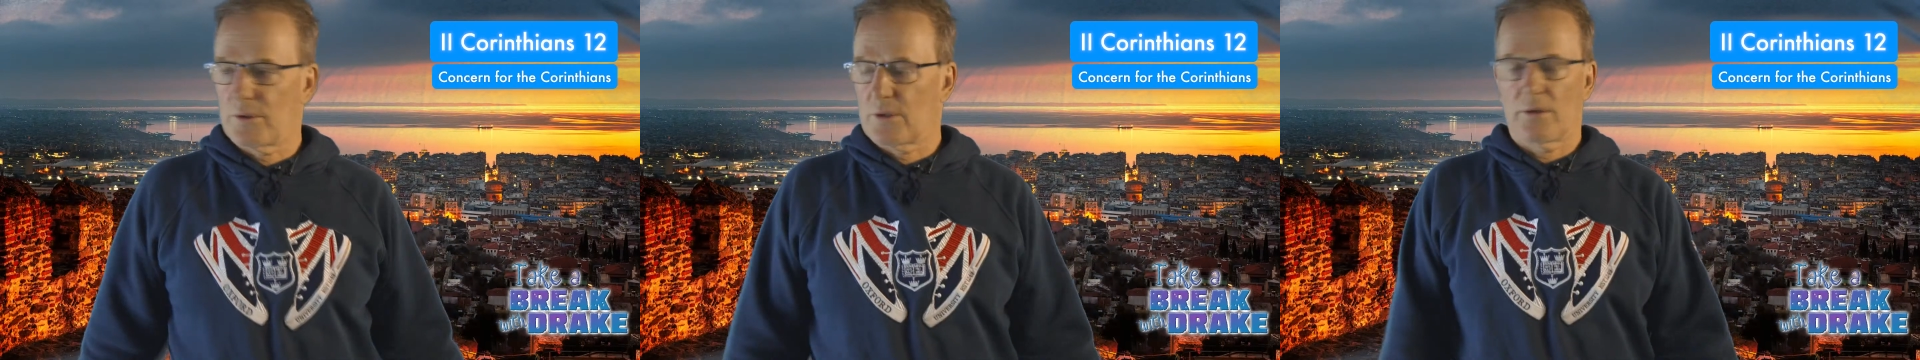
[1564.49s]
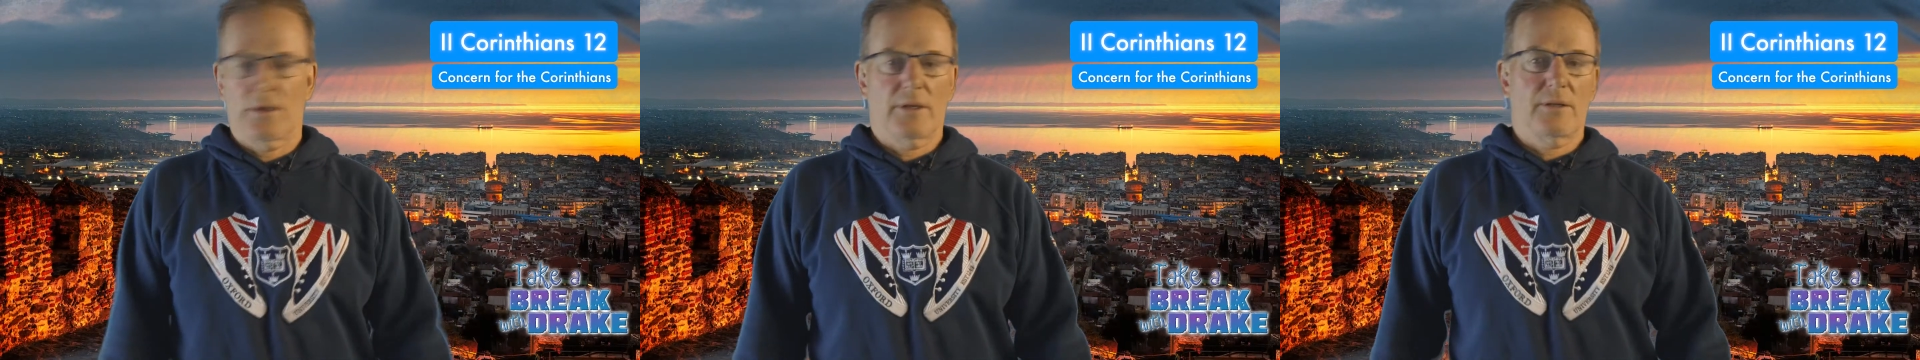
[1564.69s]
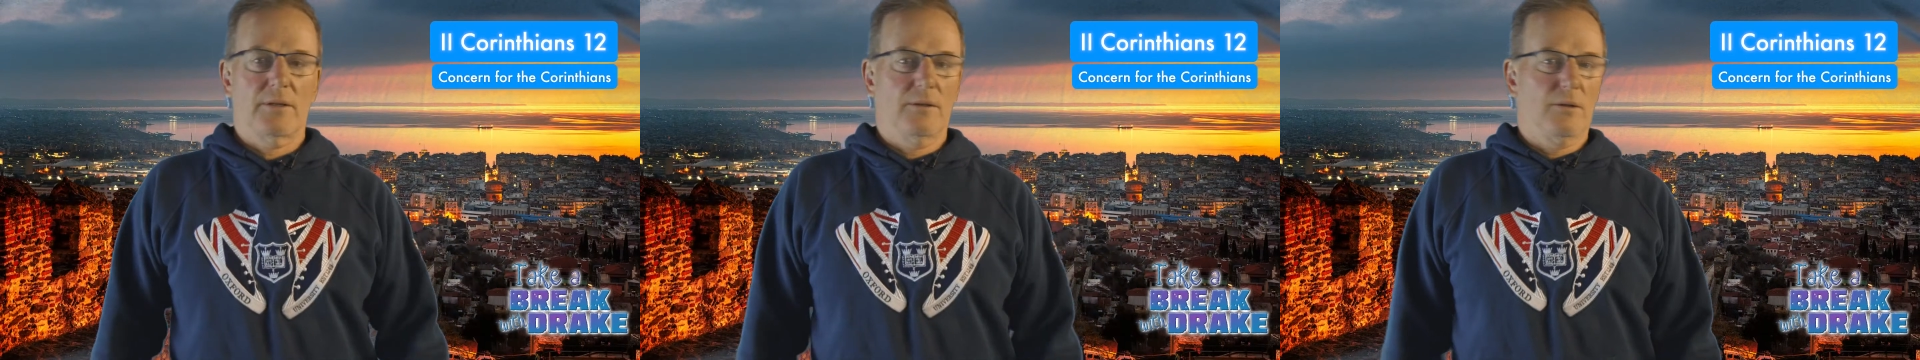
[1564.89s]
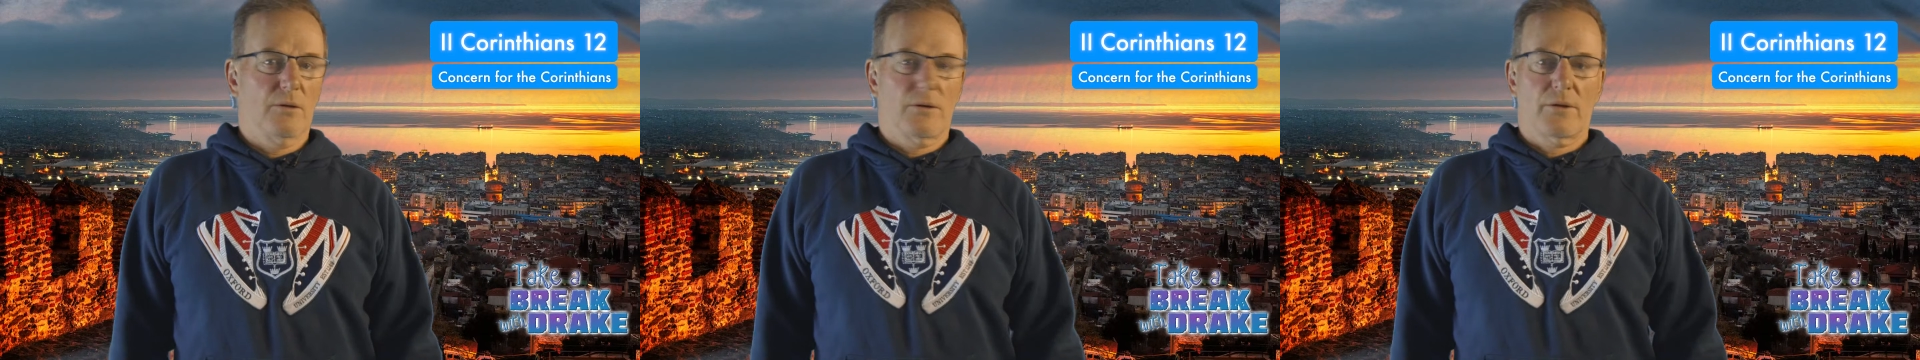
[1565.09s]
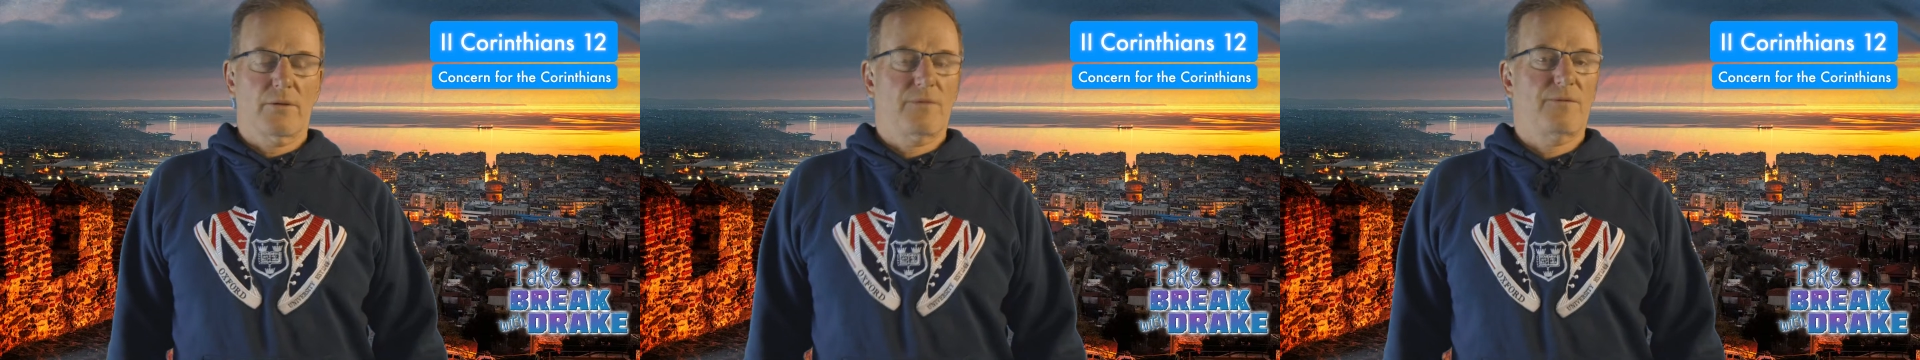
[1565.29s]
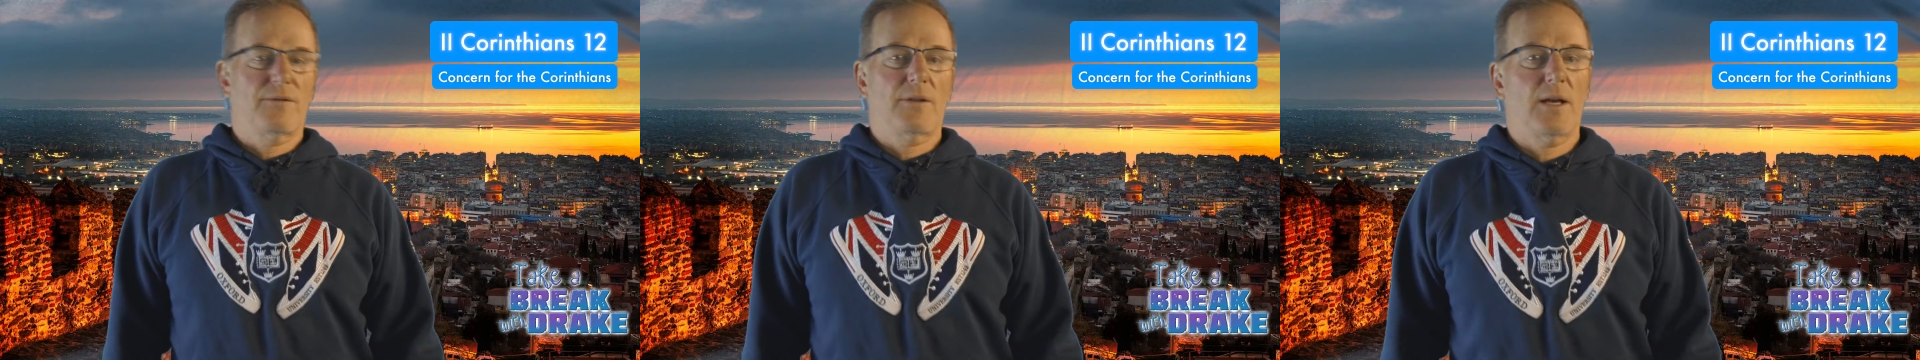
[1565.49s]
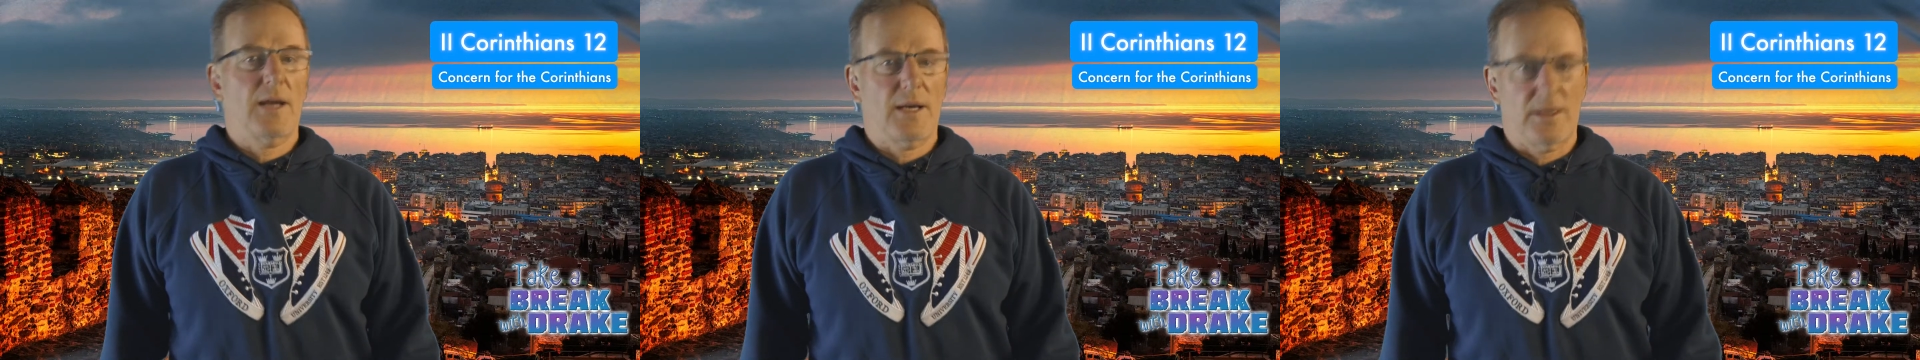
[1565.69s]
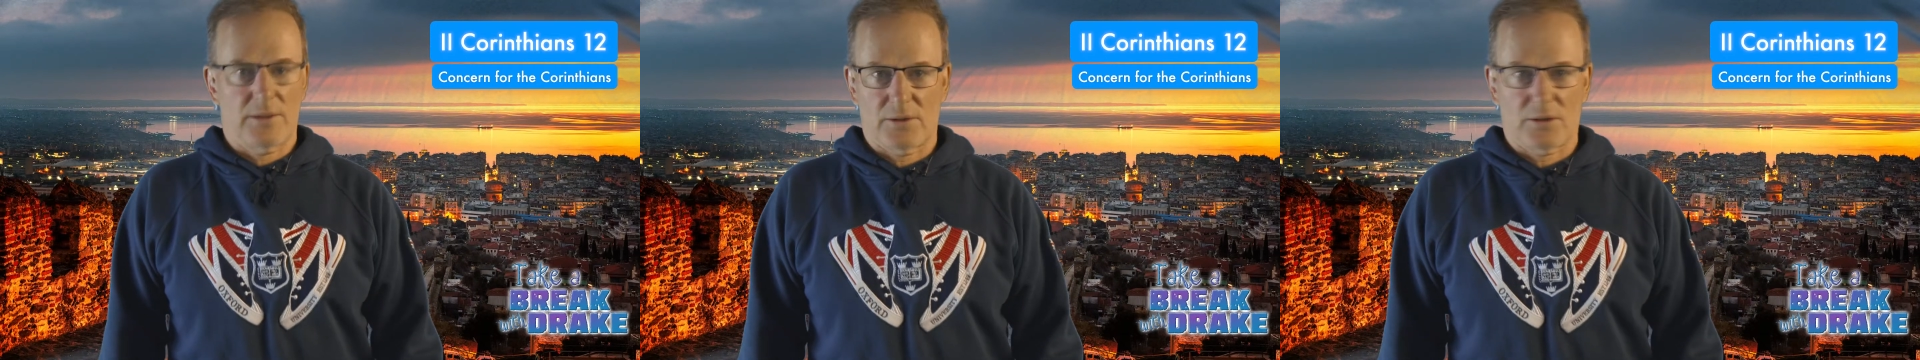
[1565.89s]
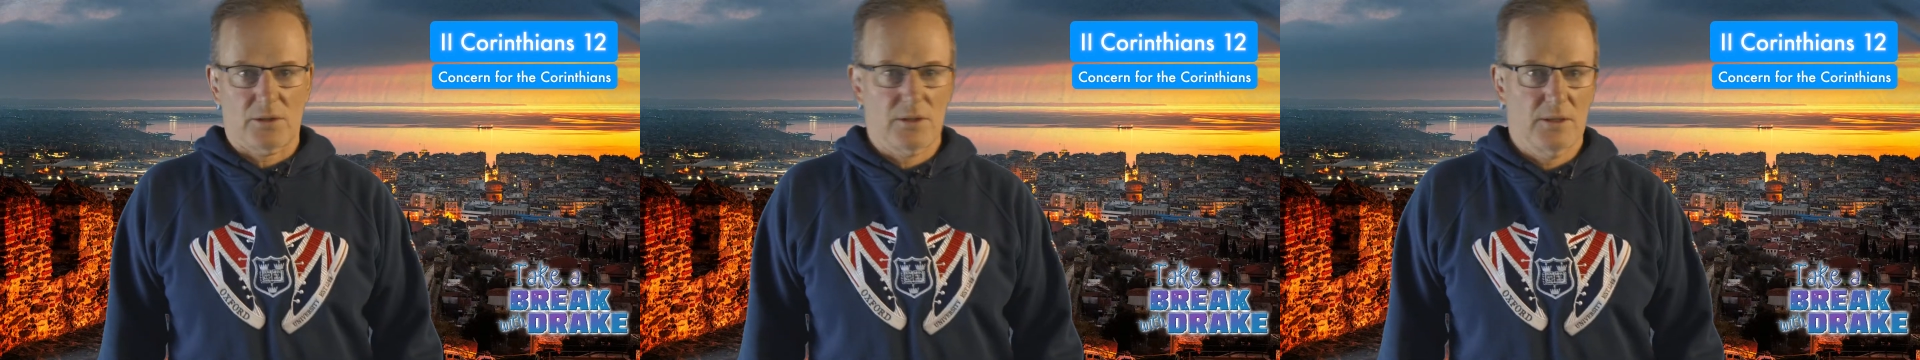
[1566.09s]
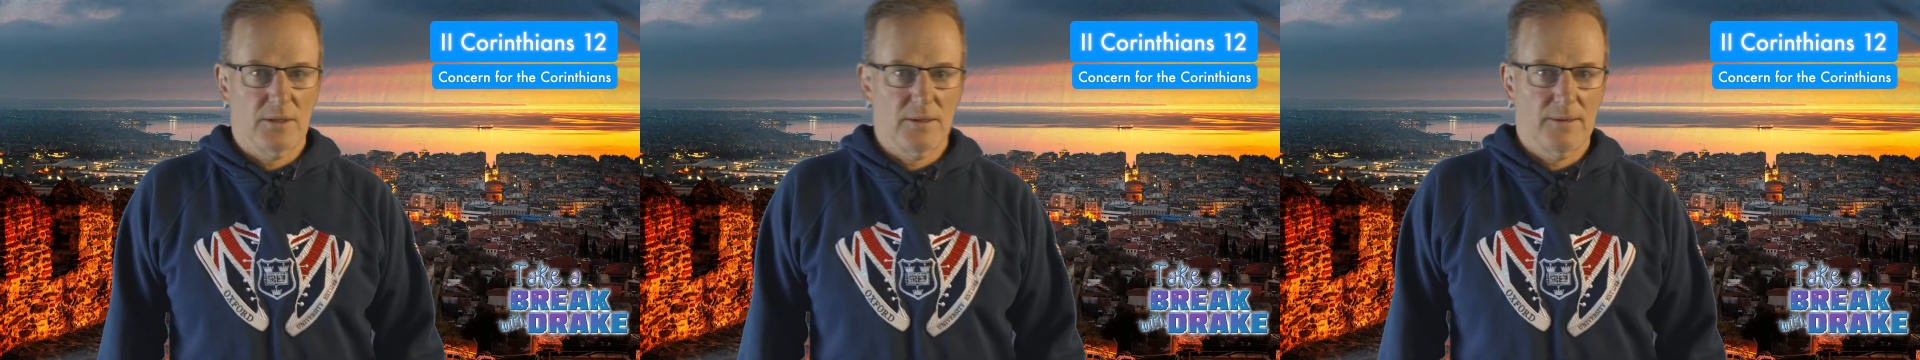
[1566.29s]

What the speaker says: turn into Lord of the Flies.